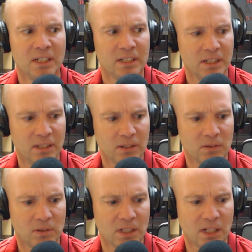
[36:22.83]

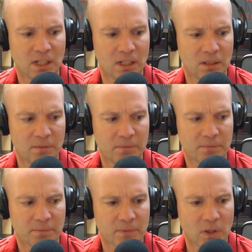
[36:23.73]

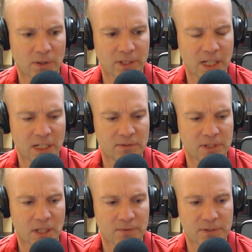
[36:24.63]
All the negative
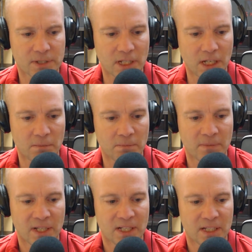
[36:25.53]
self-esteem
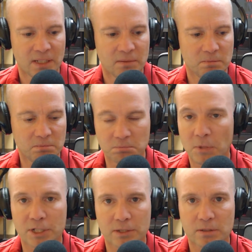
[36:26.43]

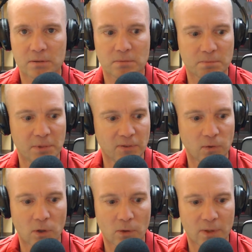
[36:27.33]
must be
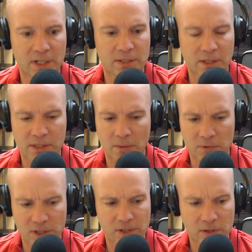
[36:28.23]
for a reason, because I'm
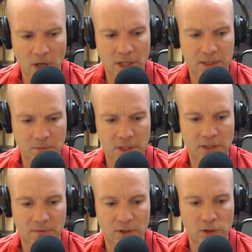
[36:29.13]
just not as much
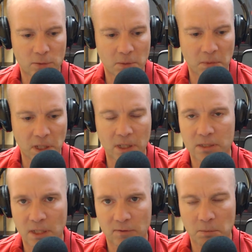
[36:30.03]
of a human being as
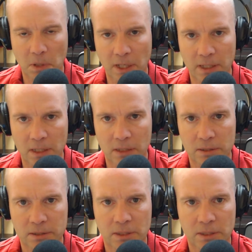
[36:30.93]
everybody else.